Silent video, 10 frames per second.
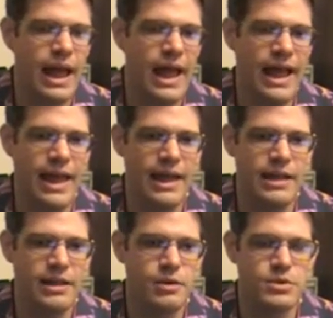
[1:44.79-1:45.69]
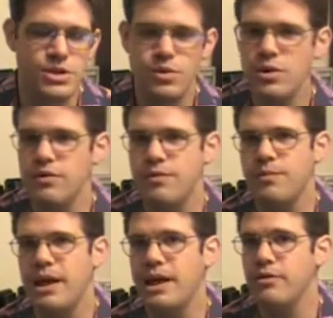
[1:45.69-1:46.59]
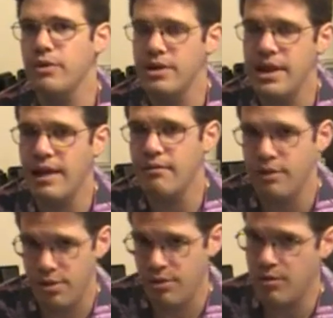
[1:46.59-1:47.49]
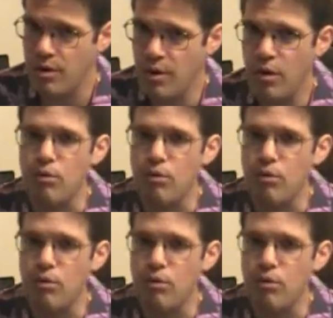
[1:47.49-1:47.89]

and it was a quote from Henry David Thoreau,